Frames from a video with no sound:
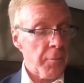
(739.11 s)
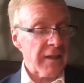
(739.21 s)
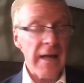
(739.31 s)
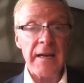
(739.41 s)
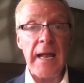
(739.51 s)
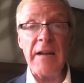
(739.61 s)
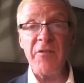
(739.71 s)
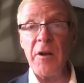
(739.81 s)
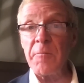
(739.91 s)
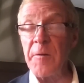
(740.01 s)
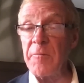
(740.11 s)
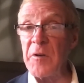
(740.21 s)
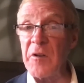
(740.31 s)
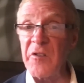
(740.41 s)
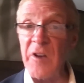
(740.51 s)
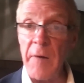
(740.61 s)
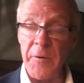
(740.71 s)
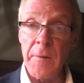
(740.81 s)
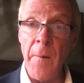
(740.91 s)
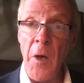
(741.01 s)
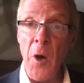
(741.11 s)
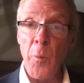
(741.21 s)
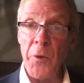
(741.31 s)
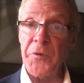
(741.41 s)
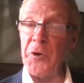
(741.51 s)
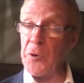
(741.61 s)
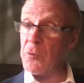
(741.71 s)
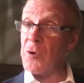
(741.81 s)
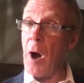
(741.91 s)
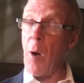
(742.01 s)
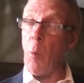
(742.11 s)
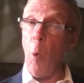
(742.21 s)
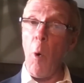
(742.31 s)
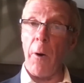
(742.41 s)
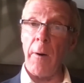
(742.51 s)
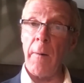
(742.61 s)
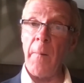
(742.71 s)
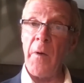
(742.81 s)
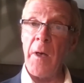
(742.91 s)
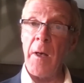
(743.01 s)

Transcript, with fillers: but then in 1857 with the utah war